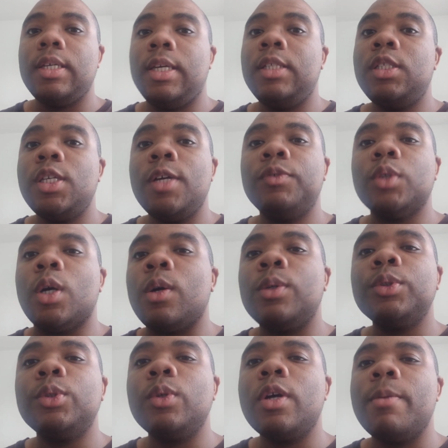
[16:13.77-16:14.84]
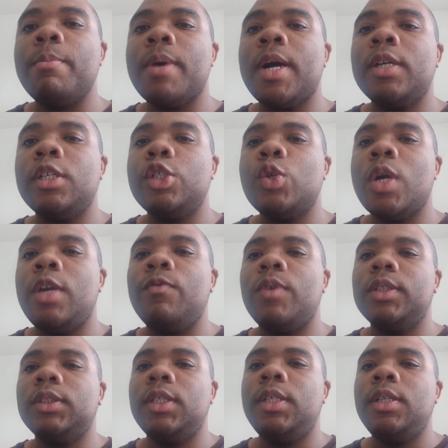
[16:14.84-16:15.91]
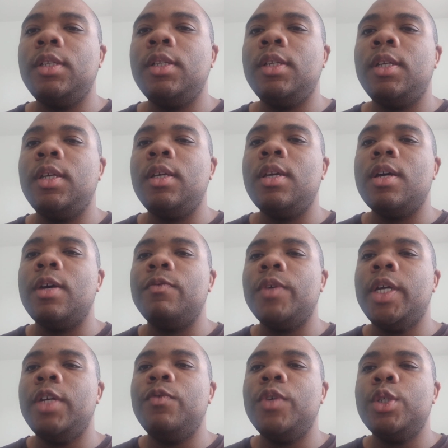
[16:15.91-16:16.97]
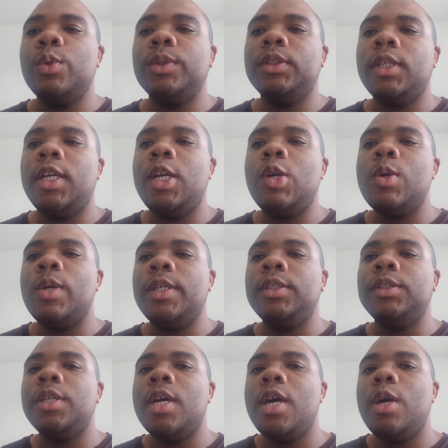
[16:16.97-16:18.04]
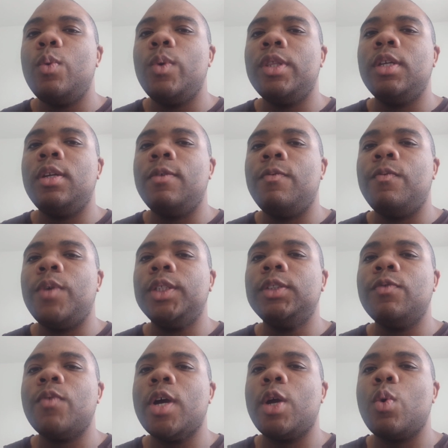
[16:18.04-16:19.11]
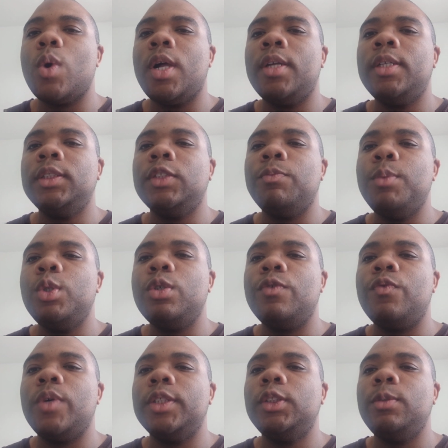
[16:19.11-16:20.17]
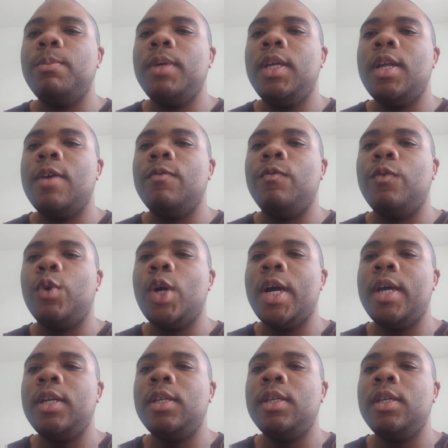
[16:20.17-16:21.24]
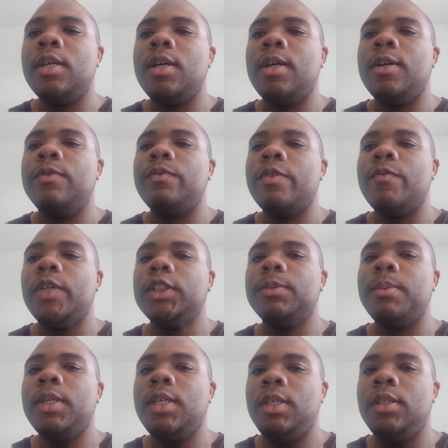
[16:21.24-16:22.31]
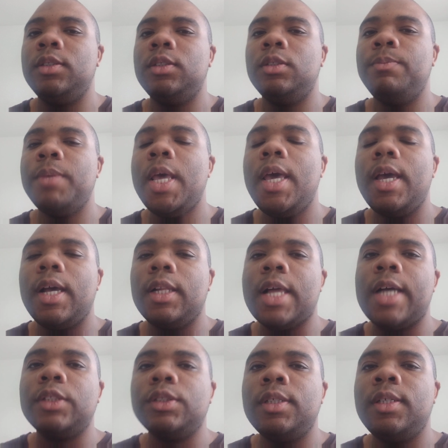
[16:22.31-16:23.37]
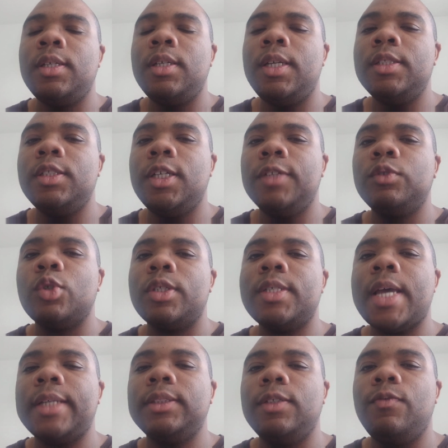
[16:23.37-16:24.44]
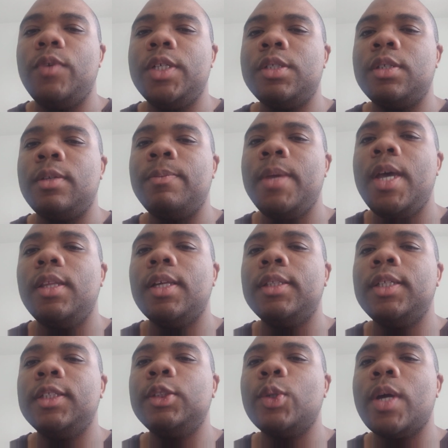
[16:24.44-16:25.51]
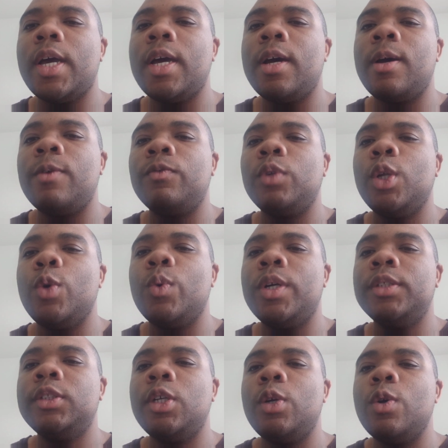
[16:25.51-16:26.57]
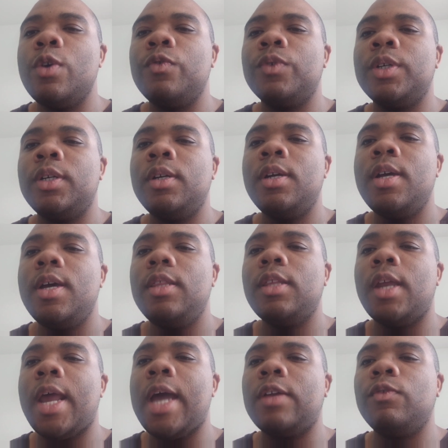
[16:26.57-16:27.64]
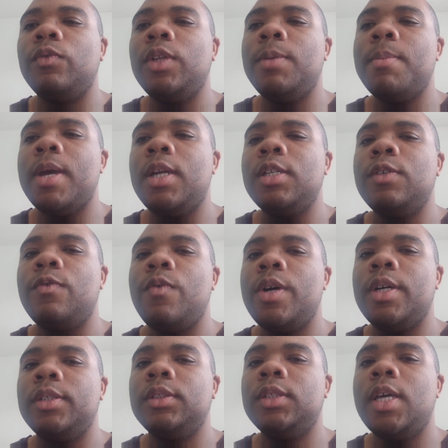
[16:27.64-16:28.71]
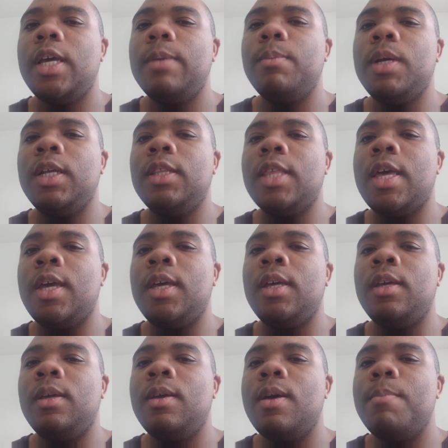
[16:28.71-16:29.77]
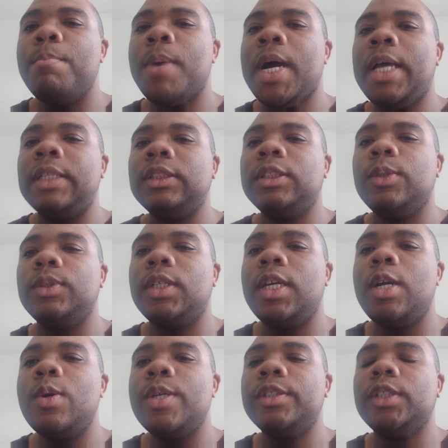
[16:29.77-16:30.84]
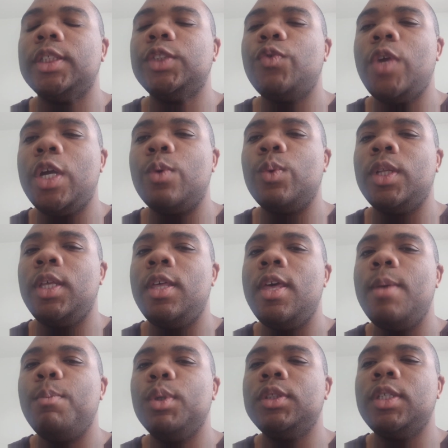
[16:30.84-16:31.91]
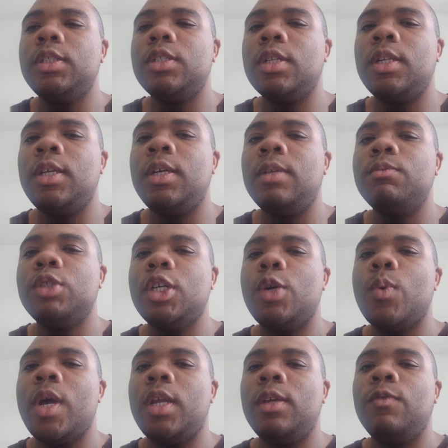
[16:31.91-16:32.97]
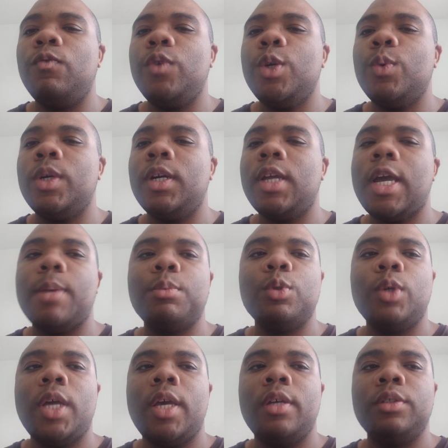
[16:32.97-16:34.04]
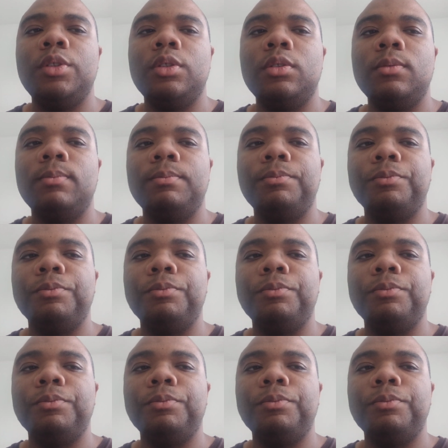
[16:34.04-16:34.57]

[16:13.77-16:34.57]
ETFs also combine the trading versatility of individual securities with the diversified qualities of mutual funds to meet a variety of investment needs. And lastly, ETFs are tax efficient. They tend to have lower turnover than actively managed funds, meaning they buy and sell securities less frequently, potentially generating fewer capital gains.